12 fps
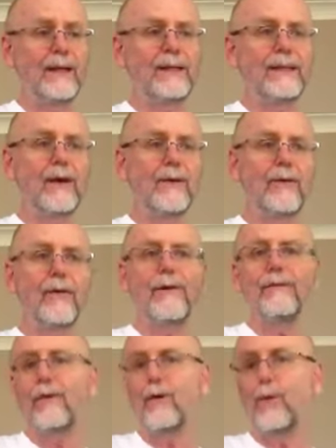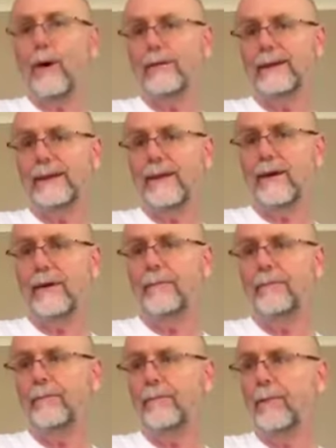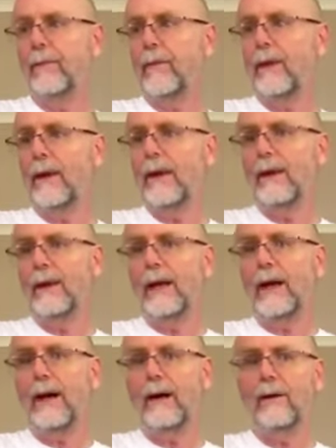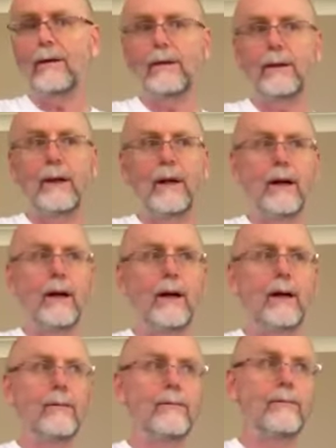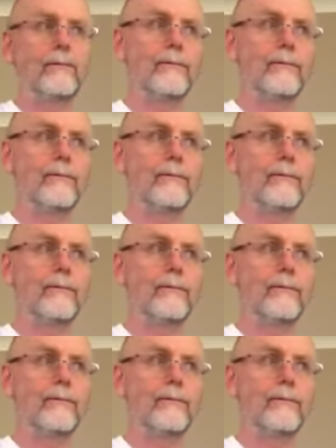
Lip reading: So 3/4 waltz time. Now,